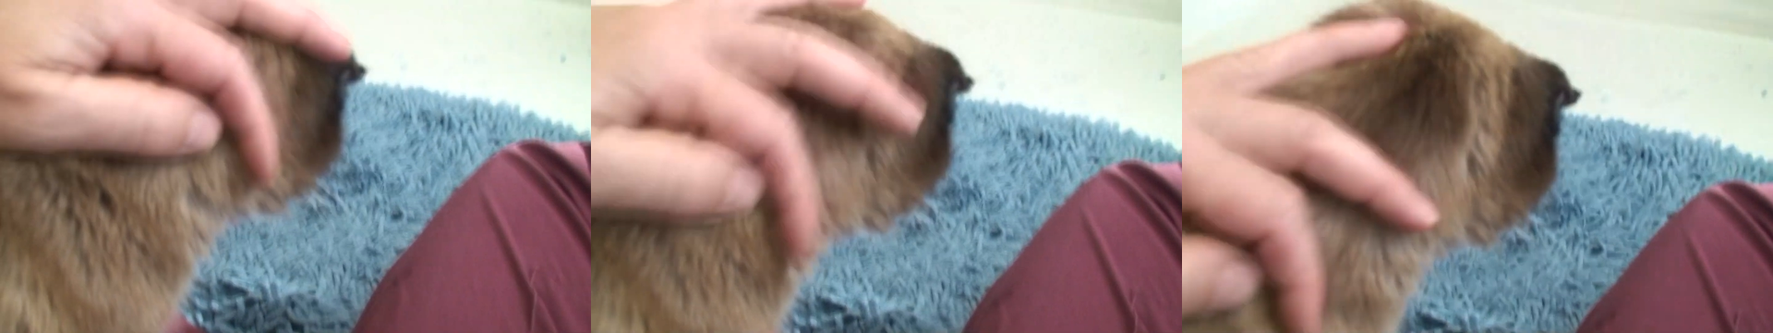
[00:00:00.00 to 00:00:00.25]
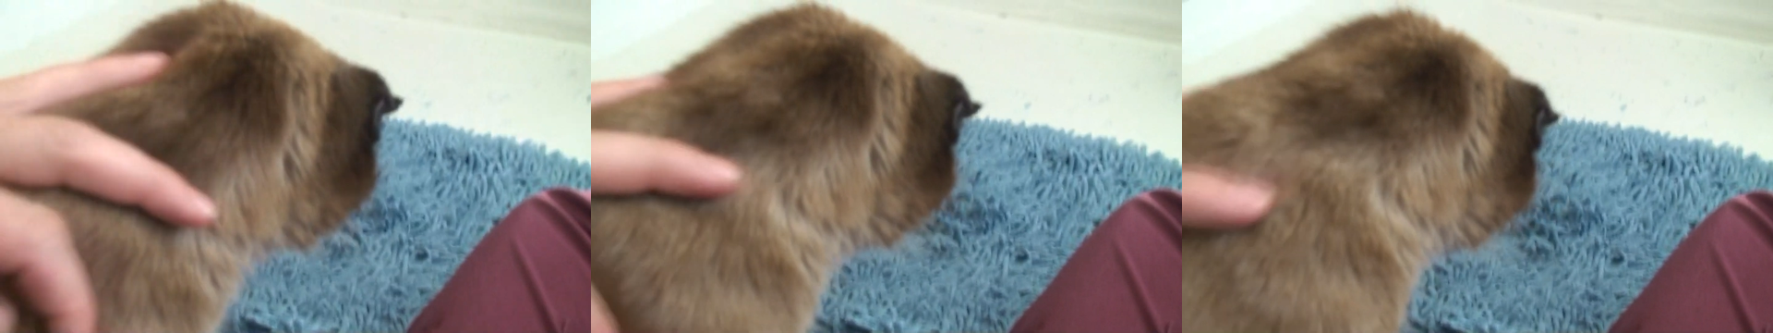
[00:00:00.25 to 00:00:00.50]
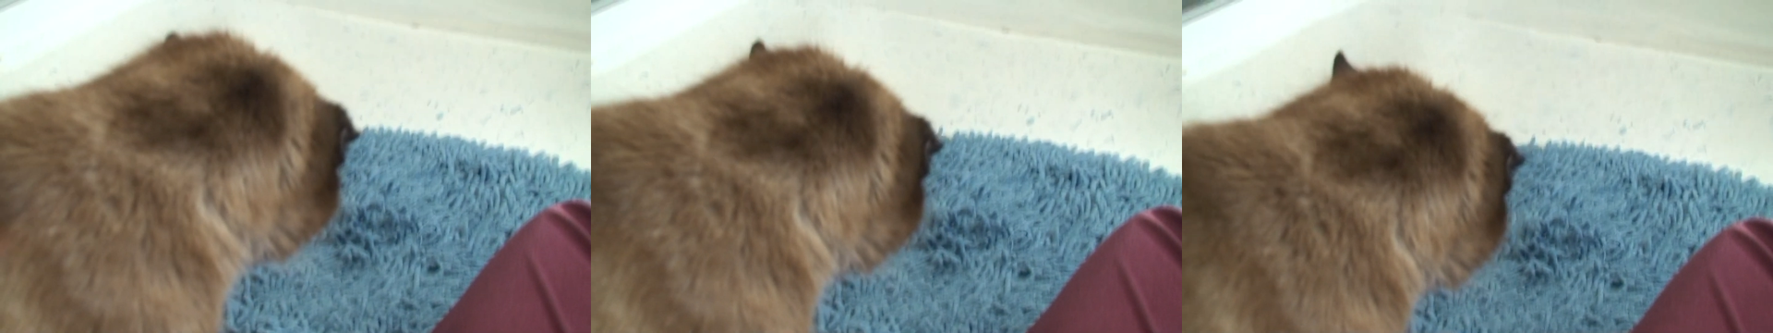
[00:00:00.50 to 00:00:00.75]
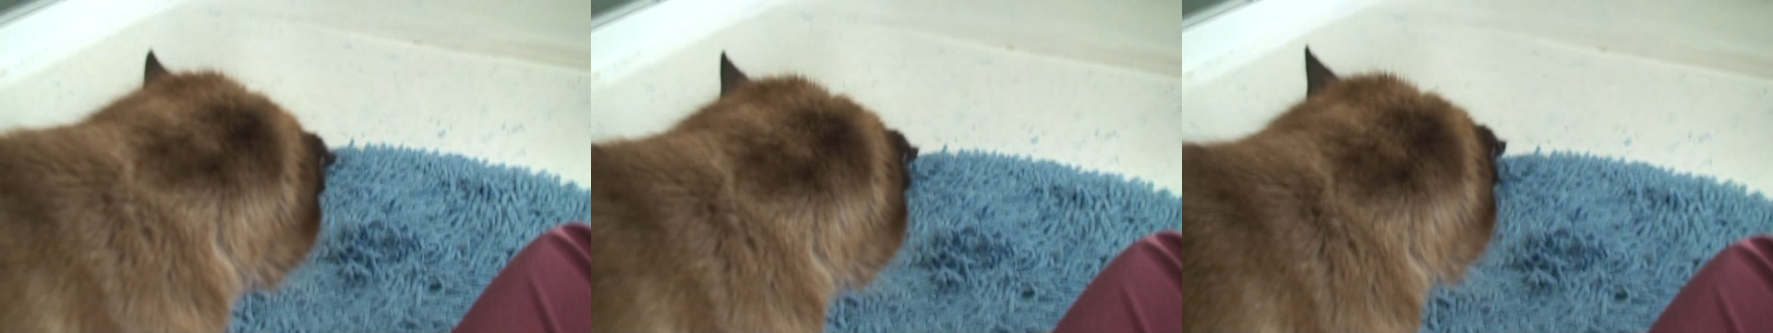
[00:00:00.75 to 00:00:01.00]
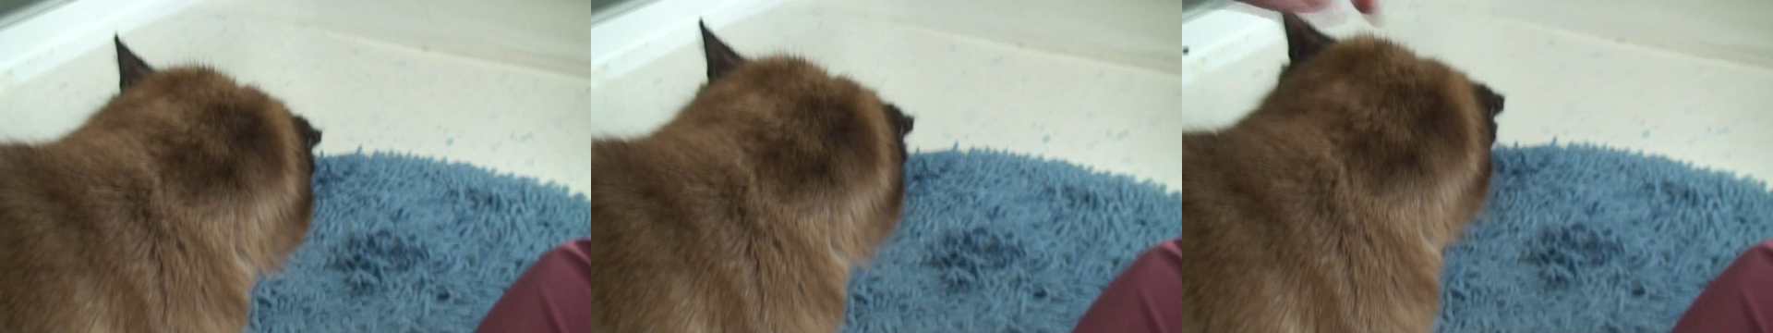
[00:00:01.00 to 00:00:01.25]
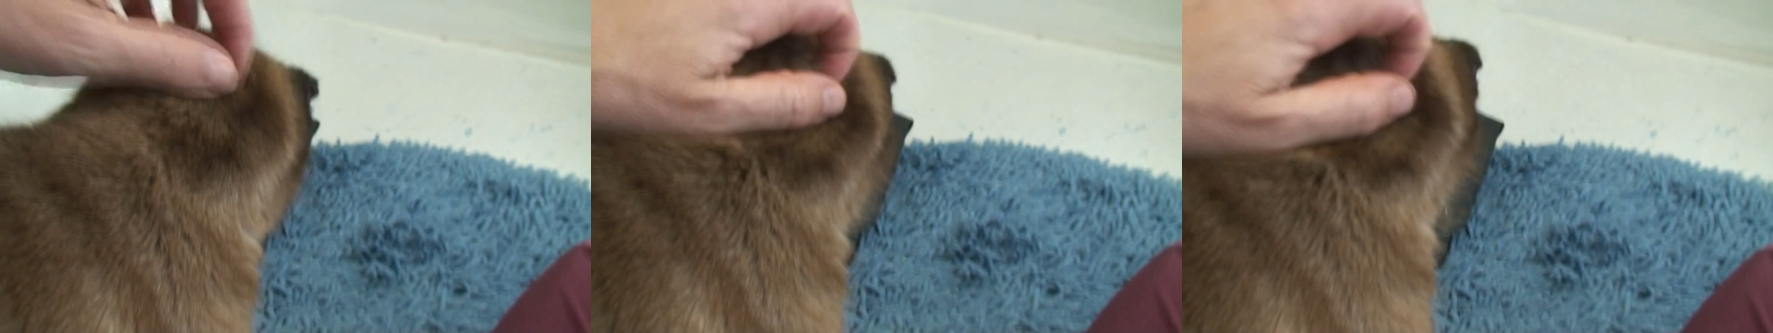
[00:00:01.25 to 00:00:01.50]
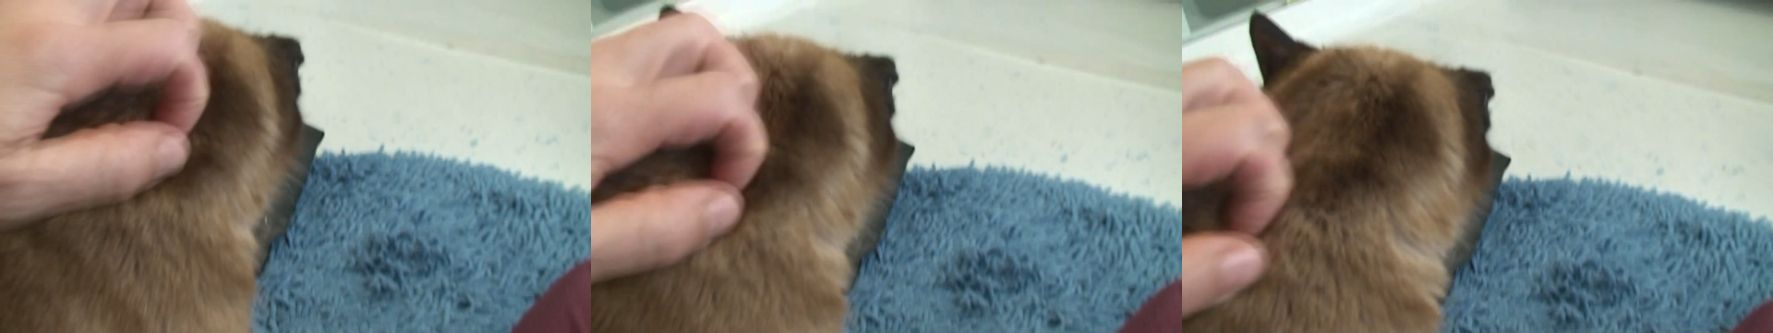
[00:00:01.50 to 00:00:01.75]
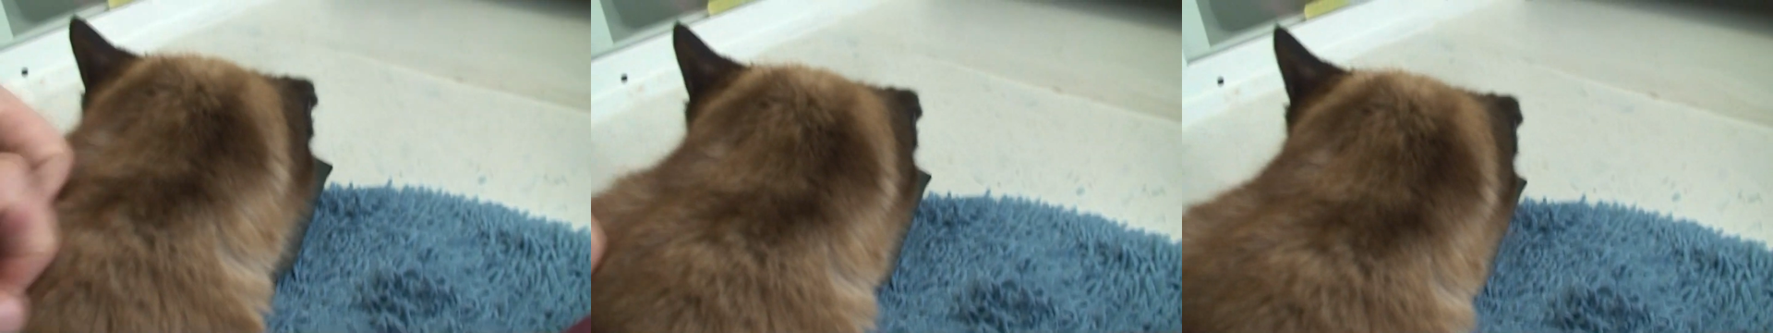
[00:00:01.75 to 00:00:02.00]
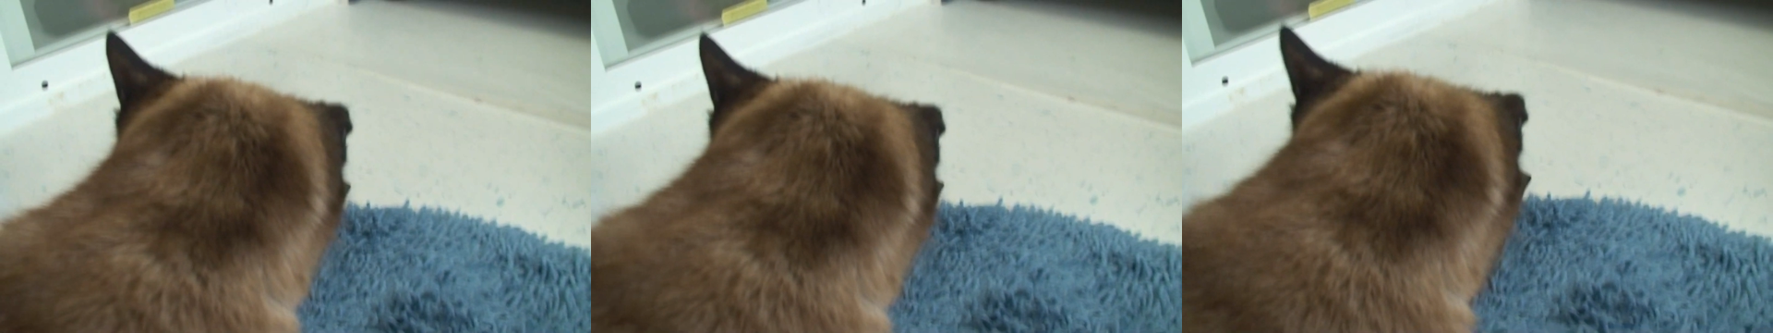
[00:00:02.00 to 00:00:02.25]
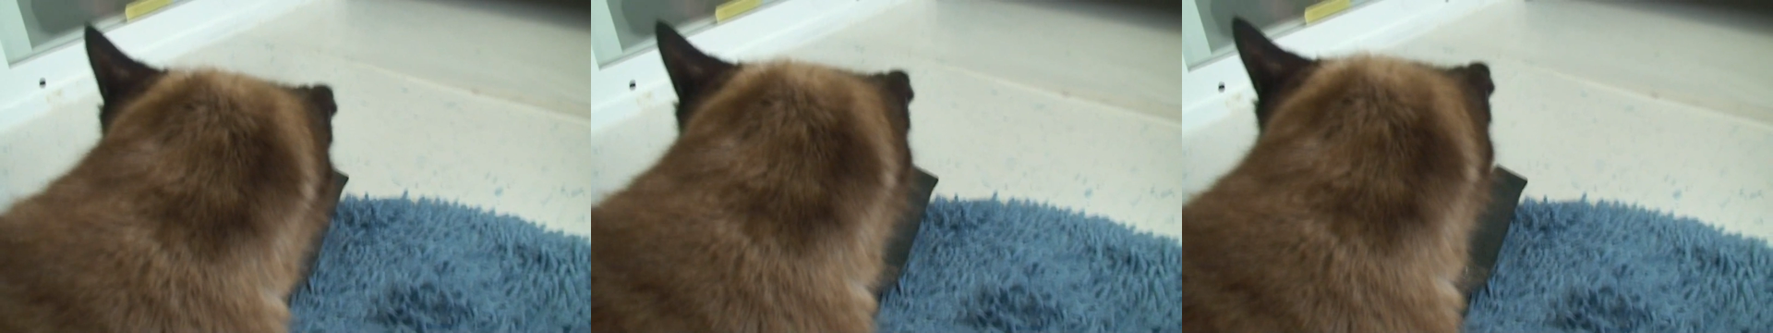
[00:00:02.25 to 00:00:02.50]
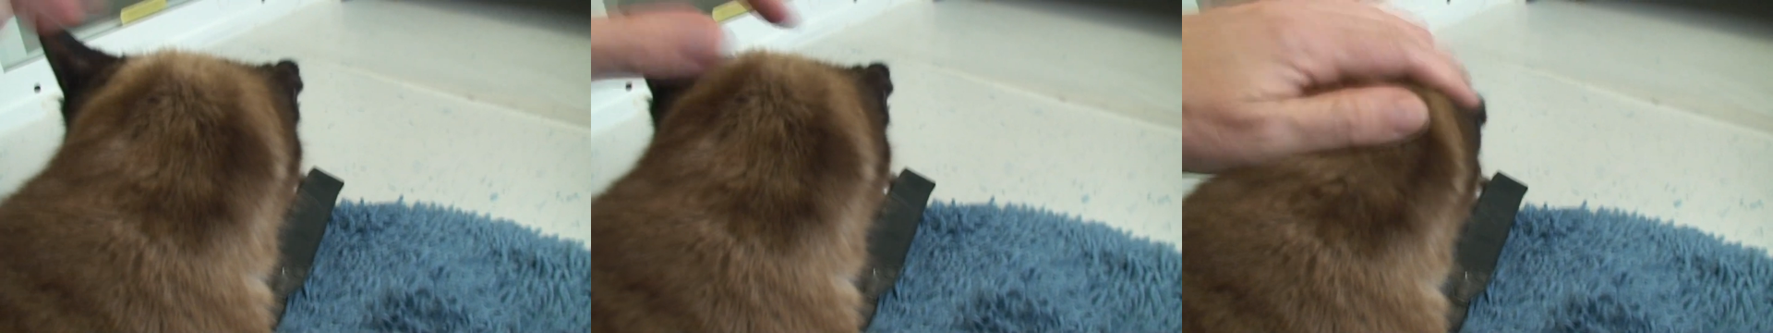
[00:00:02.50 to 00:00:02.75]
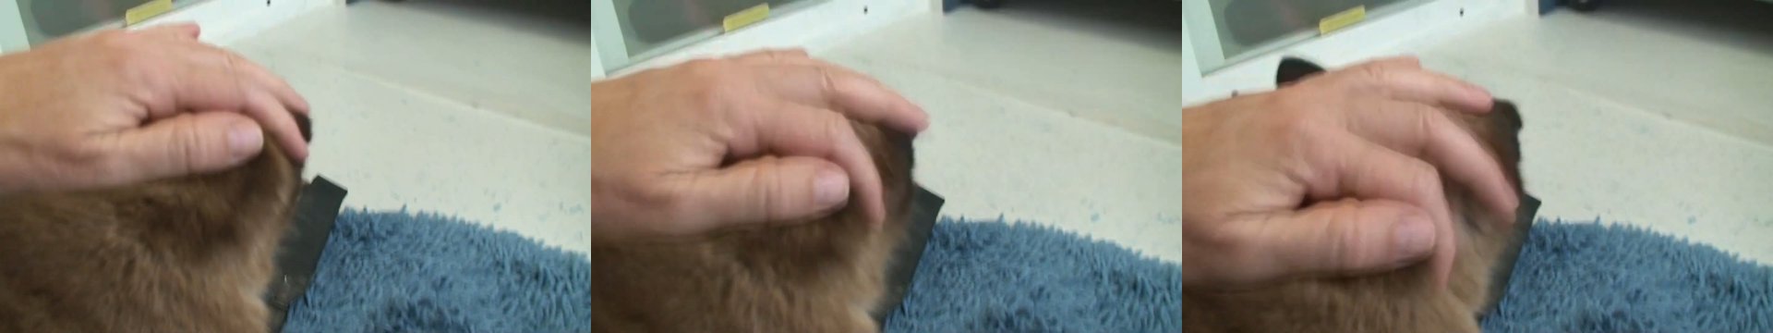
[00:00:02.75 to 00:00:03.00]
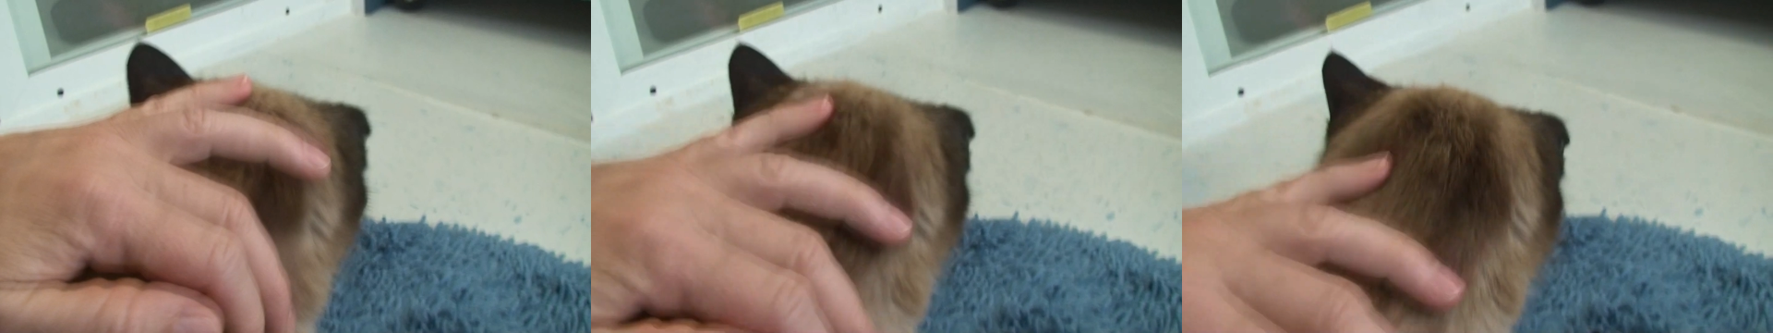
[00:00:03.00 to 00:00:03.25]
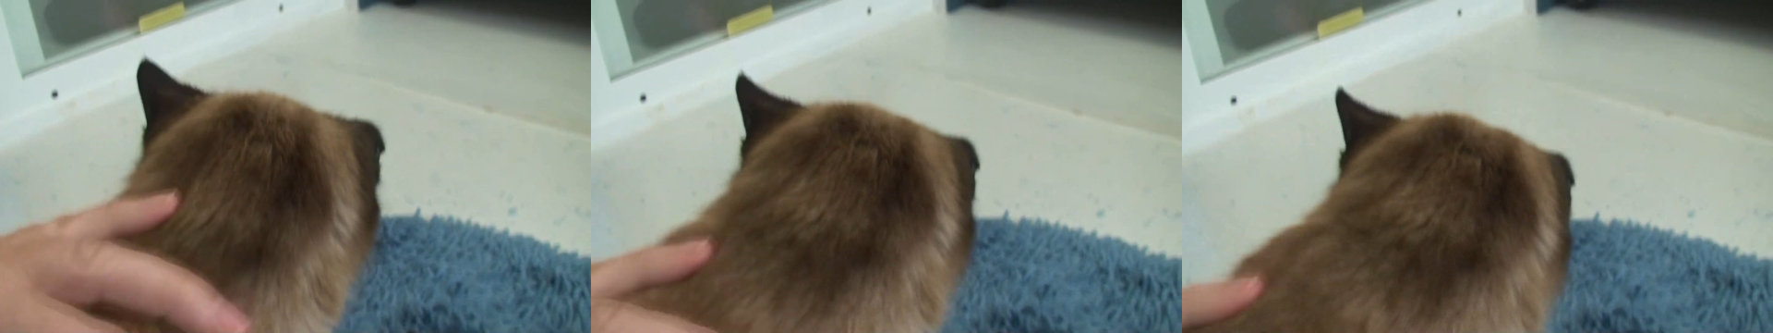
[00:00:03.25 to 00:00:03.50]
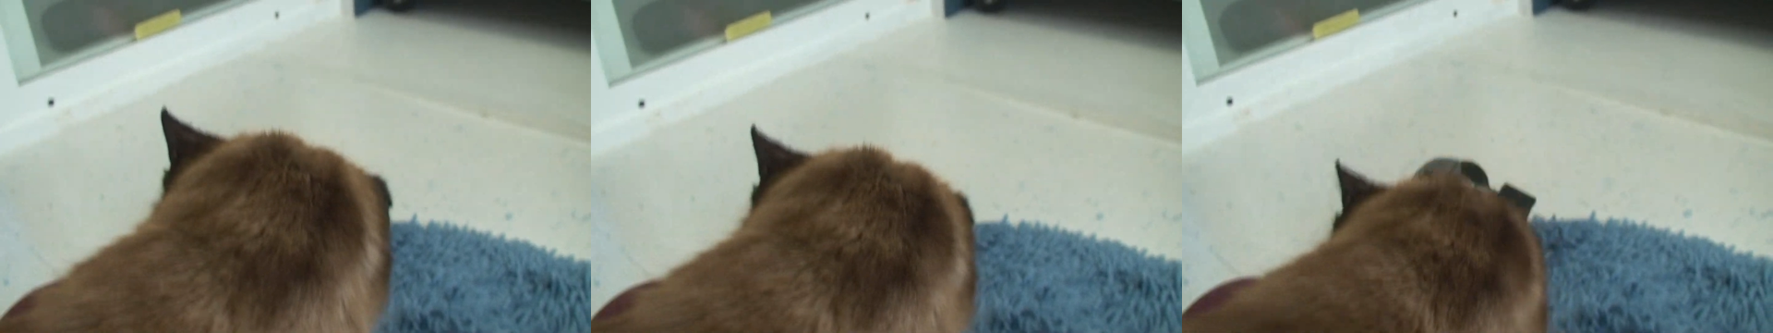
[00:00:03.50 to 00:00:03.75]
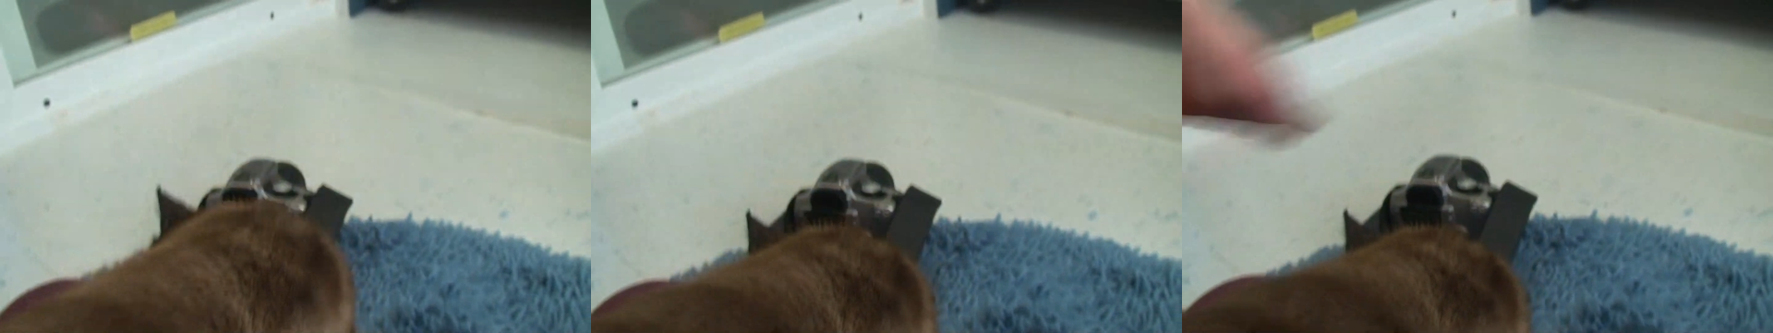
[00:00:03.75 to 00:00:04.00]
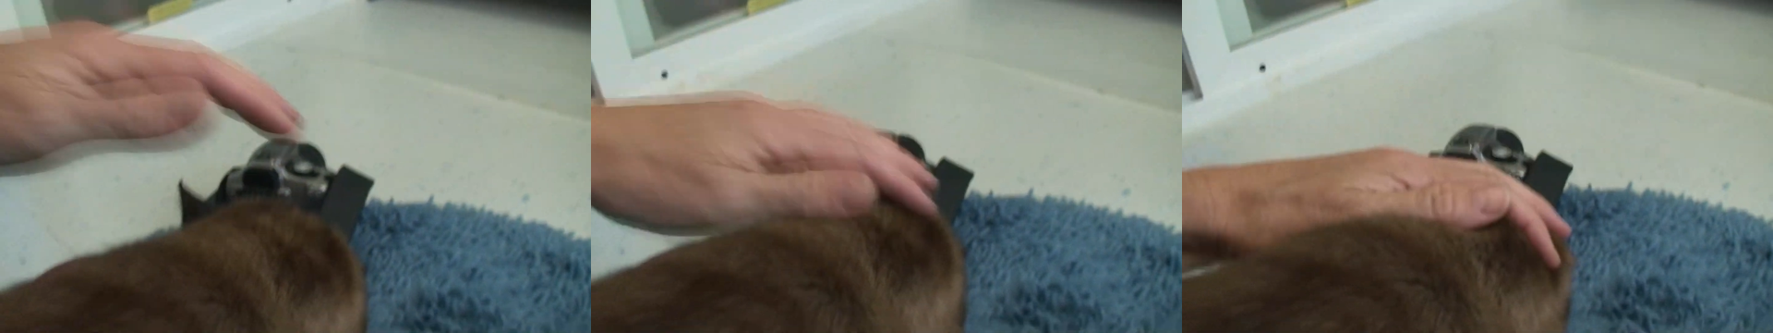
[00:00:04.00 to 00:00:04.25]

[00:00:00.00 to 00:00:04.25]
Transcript: [unreadable: no face in view]